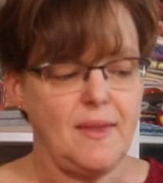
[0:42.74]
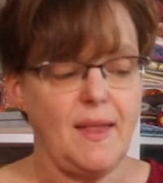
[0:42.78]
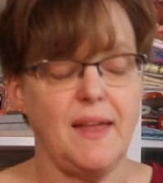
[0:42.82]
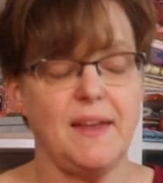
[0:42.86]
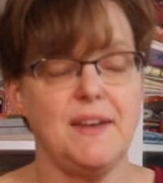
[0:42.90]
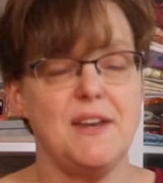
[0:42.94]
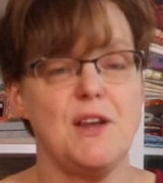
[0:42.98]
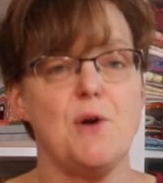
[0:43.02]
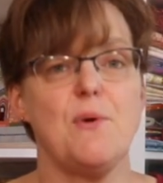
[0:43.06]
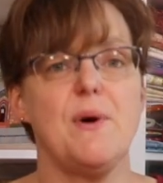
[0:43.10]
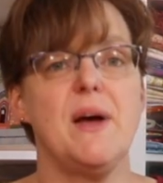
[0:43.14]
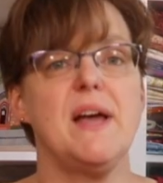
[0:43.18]

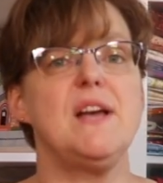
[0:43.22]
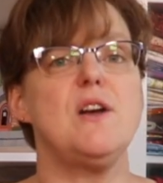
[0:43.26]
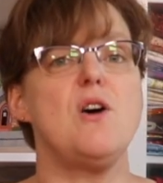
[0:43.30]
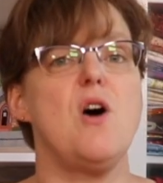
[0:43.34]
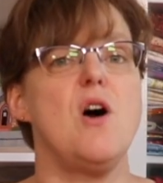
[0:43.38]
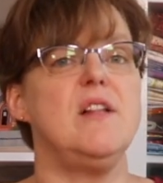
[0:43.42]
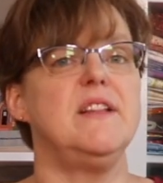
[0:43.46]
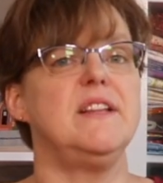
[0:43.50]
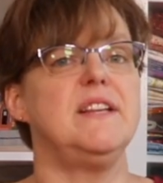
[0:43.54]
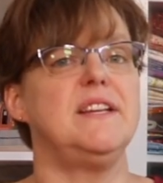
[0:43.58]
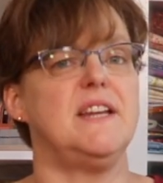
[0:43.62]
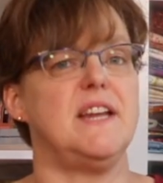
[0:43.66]
Now I
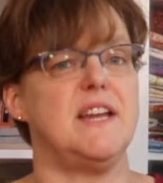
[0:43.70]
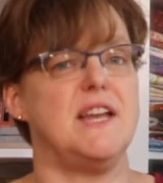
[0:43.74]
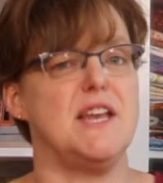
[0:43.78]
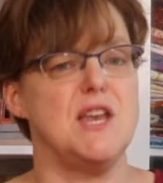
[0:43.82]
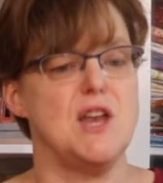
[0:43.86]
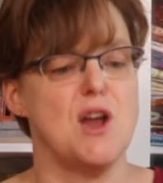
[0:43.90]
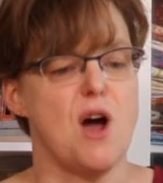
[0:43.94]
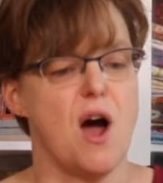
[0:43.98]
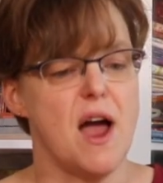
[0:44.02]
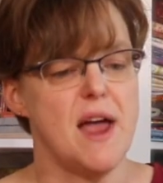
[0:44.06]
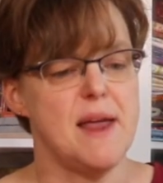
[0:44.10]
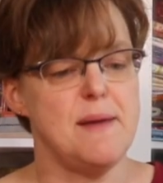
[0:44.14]
call it a
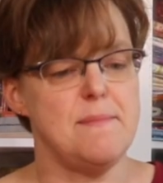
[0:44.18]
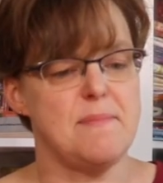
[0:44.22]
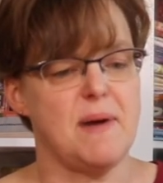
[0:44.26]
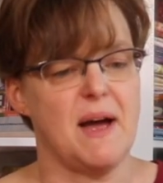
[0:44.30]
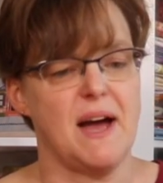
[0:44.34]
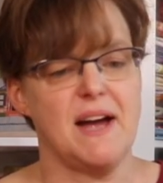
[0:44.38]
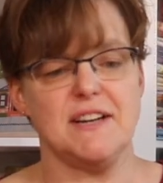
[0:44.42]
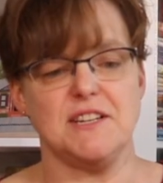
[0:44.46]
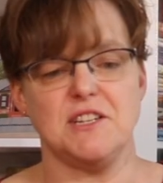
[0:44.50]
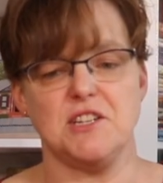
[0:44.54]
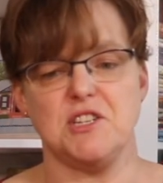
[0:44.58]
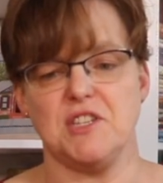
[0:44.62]

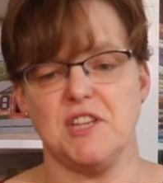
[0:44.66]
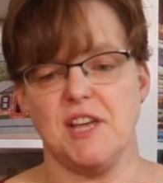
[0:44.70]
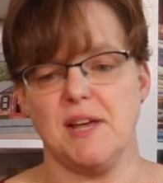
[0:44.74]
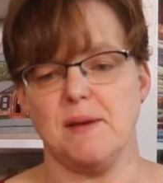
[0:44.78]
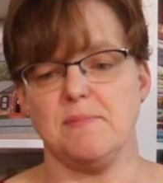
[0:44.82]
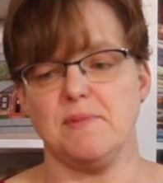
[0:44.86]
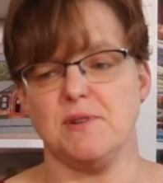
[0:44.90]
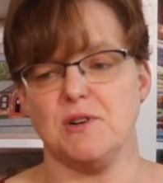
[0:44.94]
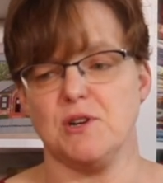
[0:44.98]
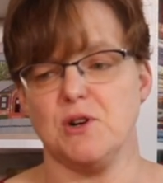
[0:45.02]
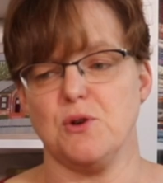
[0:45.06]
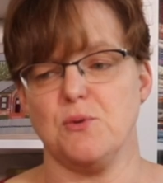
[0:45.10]
9-patch
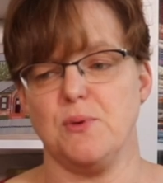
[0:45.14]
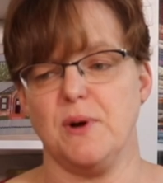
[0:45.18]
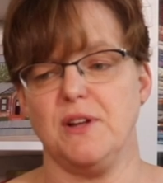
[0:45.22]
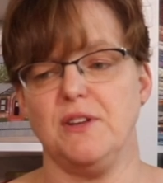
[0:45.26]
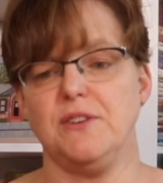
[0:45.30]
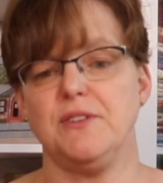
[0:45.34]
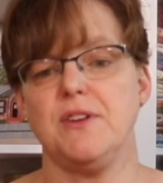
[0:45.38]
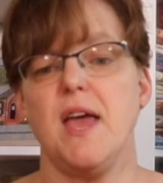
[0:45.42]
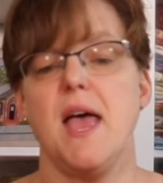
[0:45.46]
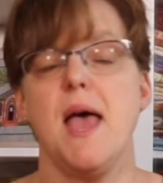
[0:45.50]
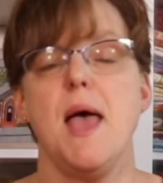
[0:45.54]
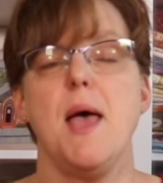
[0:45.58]
sampler
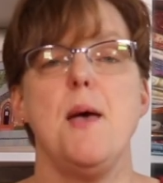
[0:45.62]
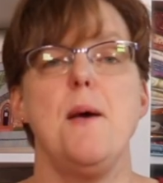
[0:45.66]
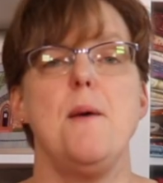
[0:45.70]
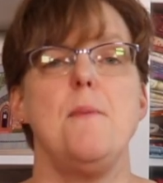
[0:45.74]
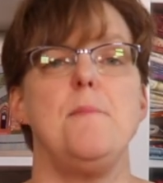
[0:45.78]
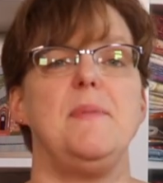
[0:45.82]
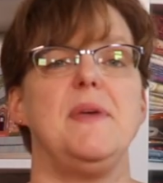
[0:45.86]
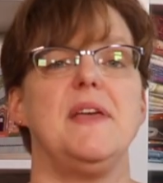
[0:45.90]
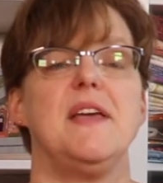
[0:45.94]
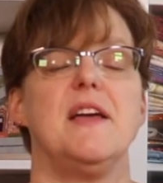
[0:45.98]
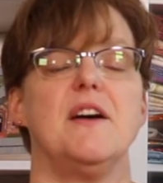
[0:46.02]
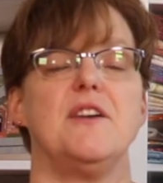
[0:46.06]
quilt
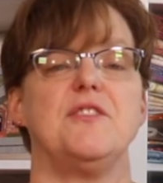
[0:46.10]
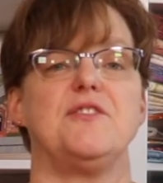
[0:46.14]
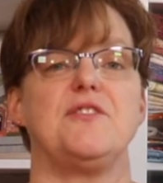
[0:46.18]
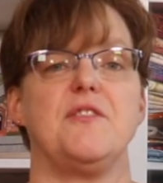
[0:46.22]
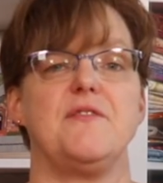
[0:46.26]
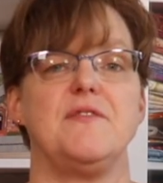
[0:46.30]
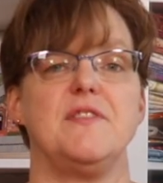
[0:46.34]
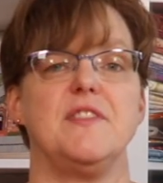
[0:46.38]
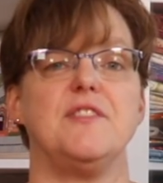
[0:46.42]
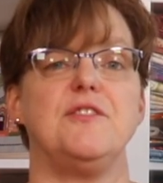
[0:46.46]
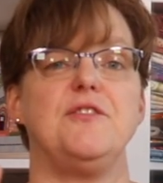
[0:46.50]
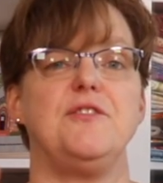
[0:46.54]
because
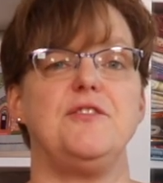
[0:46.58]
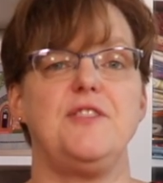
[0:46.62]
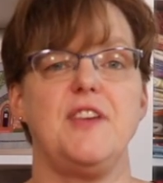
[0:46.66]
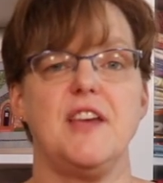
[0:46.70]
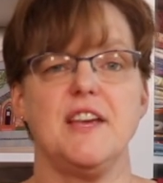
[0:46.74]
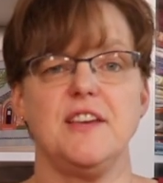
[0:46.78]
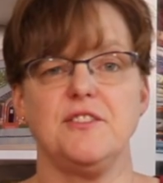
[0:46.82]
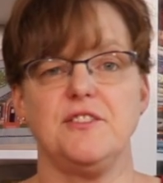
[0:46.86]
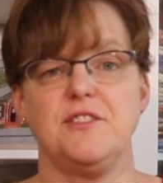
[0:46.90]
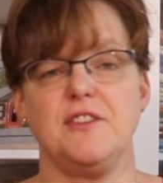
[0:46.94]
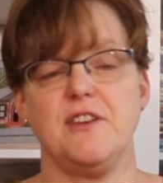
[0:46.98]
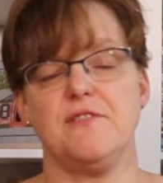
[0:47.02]
of the
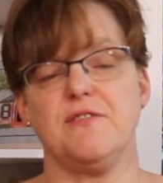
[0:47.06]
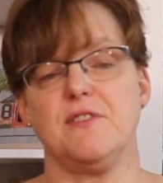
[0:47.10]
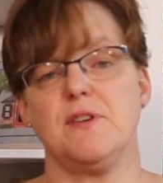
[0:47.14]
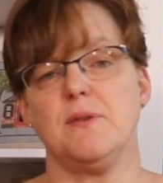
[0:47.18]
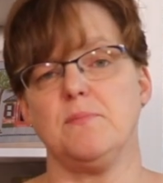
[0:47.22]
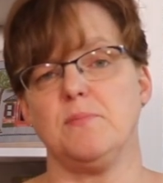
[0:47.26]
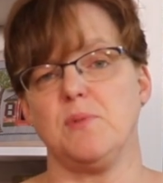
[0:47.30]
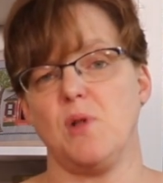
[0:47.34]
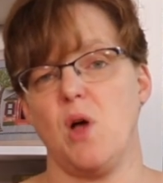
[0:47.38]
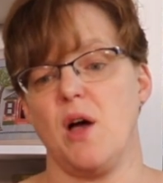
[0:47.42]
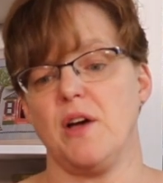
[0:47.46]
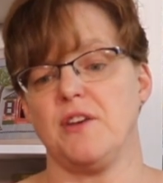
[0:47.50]
6
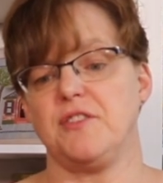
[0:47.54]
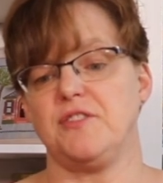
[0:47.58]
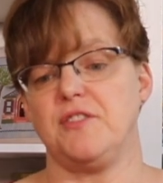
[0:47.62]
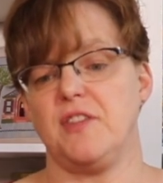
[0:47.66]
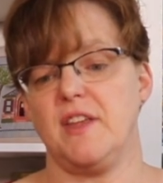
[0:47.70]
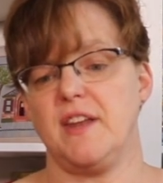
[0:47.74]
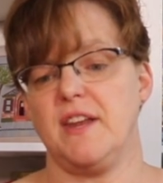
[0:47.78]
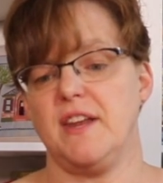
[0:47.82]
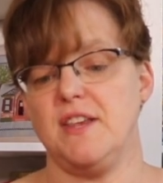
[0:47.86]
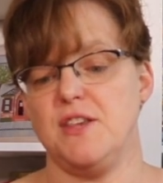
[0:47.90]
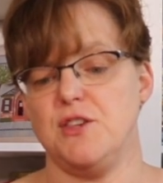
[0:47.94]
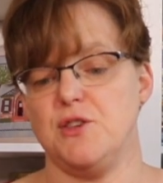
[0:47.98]
different blocks
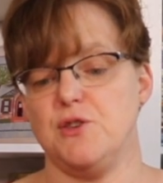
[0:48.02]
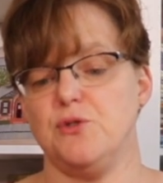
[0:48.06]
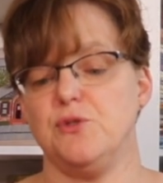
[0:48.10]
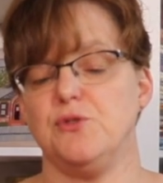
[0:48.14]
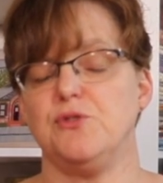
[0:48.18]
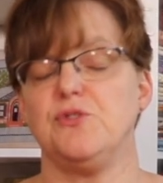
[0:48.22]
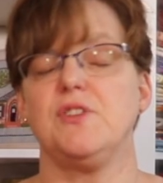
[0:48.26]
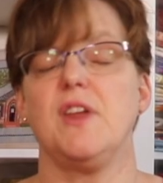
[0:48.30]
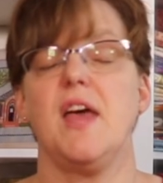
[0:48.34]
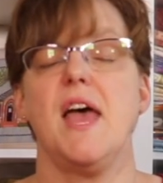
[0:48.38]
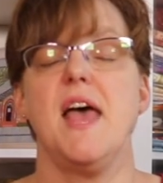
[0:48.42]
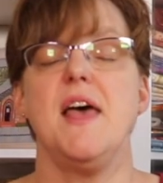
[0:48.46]
that I
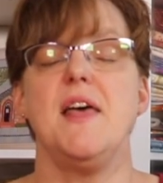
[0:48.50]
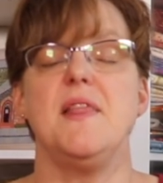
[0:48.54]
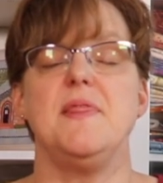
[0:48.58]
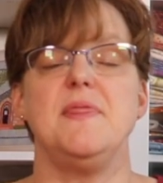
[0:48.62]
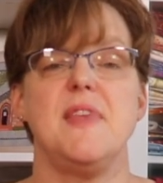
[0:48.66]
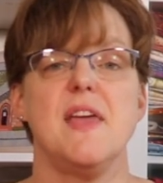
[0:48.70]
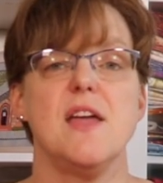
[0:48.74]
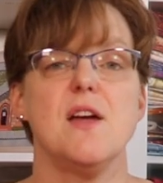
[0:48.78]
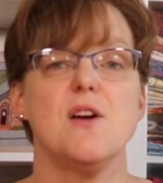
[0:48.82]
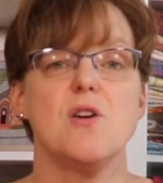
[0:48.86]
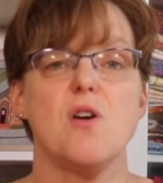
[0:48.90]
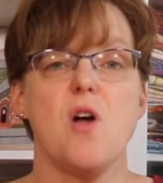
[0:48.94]
used,
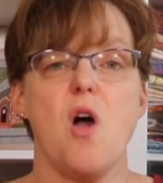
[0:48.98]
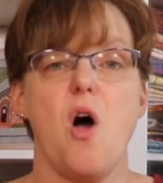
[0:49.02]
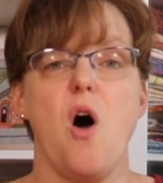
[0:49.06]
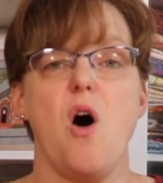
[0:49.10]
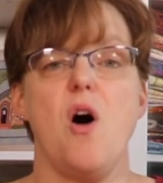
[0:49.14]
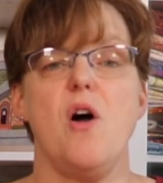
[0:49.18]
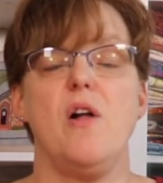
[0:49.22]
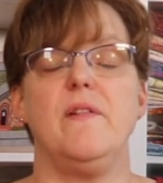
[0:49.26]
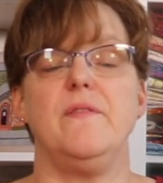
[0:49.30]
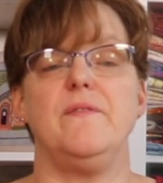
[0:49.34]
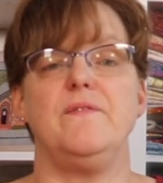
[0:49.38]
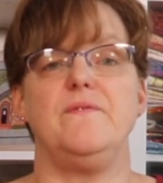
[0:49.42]
they're
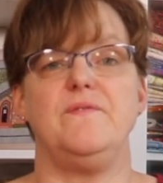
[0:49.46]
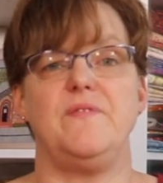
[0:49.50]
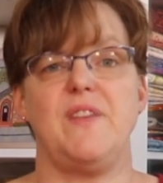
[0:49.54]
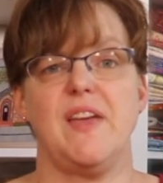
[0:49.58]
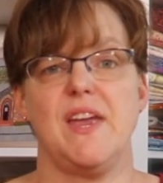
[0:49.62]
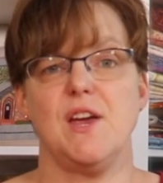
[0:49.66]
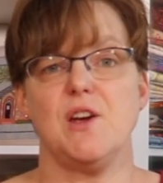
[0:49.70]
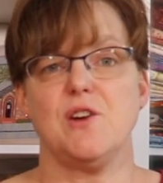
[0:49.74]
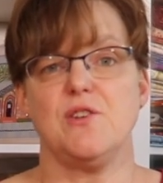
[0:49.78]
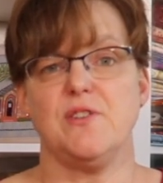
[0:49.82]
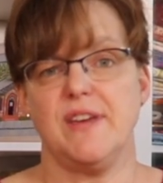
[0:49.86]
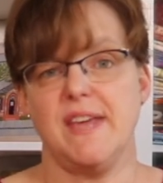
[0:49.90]
all
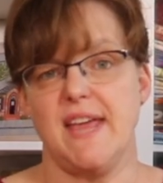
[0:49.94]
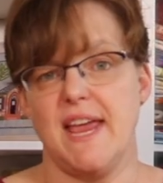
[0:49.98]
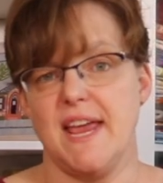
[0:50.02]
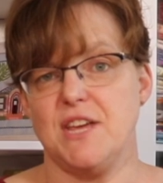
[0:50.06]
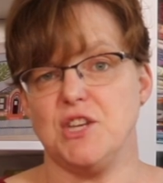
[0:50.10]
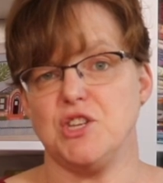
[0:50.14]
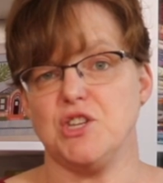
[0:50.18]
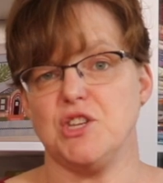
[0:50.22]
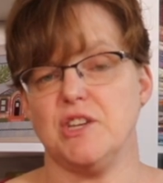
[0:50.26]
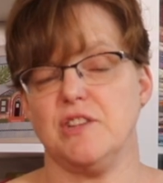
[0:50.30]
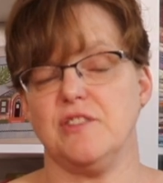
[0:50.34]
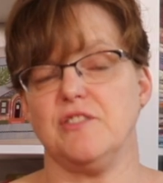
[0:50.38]

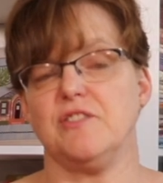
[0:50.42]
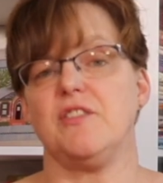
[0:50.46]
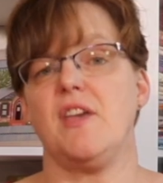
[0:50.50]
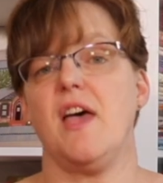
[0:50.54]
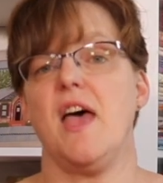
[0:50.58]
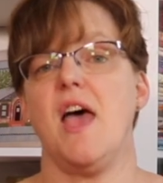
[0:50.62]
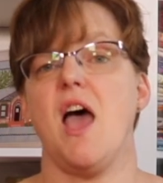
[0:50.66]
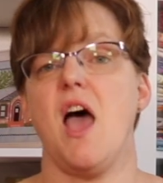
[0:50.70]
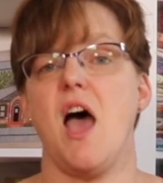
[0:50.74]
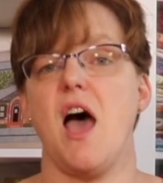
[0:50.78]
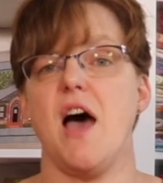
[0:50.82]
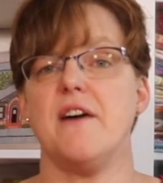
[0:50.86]
variations
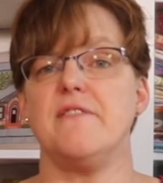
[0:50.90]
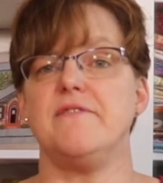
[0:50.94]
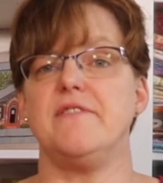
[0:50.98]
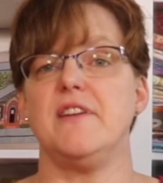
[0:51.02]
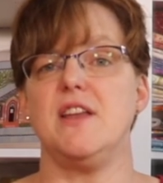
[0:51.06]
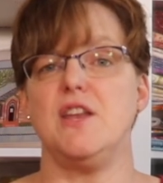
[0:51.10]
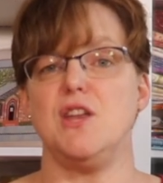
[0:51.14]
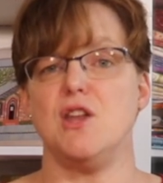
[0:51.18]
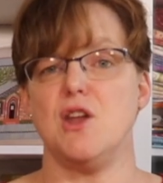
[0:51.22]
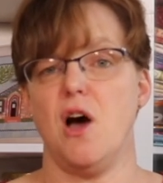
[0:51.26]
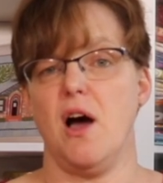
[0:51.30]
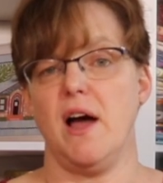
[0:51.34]
of a
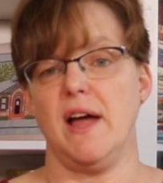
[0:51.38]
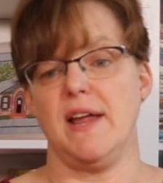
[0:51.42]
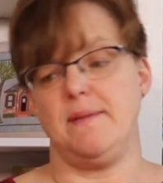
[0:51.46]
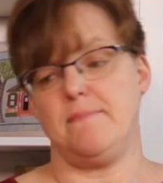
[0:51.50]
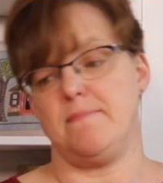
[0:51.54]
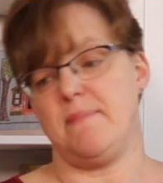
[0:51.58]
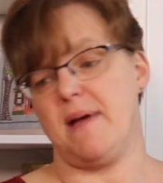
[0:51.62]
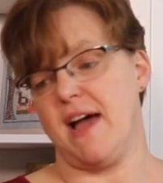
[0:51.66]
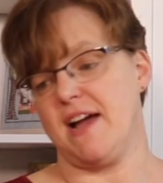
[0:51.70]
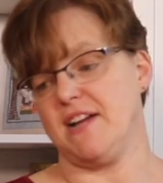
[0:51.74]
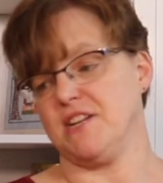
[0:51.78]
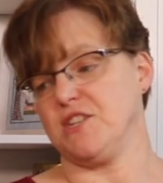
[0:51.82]

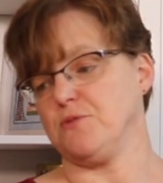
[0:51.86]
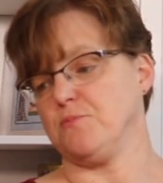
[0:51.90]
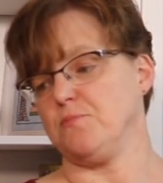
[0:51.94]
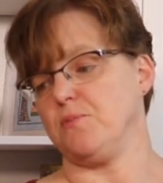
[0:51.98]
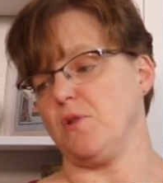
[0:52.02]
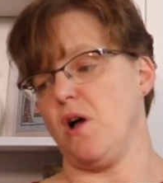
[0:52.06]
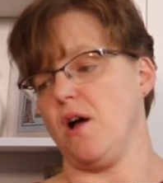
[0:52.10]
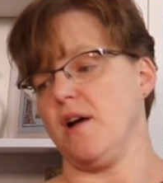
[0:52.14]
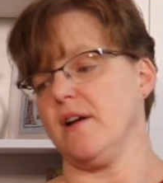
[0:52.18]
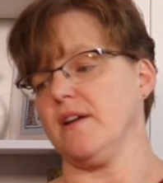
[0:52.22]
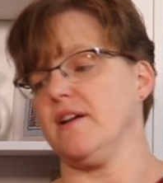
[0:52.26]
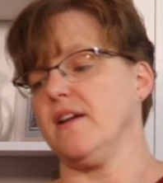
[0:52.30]
9-patch
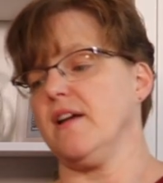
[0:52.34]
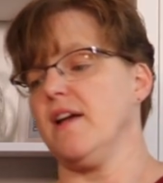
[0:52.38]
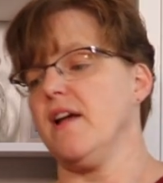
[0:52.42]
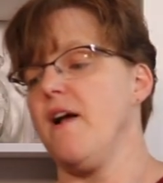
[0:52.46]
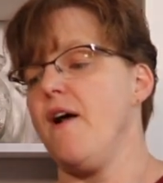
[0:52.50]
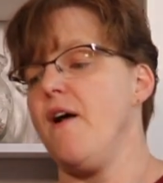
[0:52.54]
block.